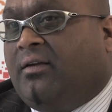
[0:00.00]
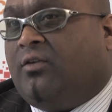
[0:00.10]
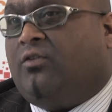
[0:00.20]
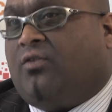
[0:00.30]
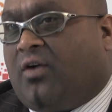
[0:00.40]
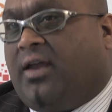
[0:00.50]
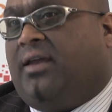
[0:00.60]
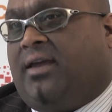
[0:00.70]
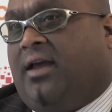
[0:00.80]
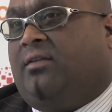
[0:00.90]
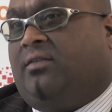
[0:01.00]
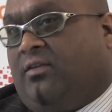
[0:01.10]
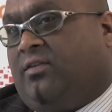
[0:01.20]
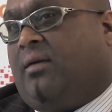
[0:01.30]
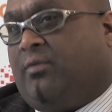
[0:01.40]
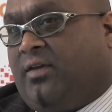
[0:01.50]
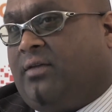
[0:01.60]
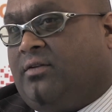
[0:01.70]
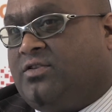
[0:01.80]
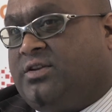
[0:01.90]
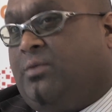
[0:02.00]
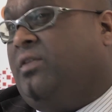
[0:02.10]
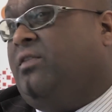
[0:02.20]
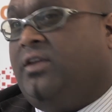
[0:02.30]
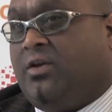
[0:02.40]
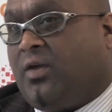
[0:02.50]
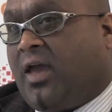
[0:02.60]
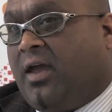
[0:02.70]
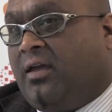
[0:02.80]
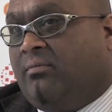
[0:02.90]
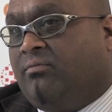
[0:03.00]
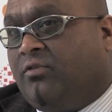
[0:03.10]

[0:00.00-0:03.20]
to try and get this type of technology within the UK.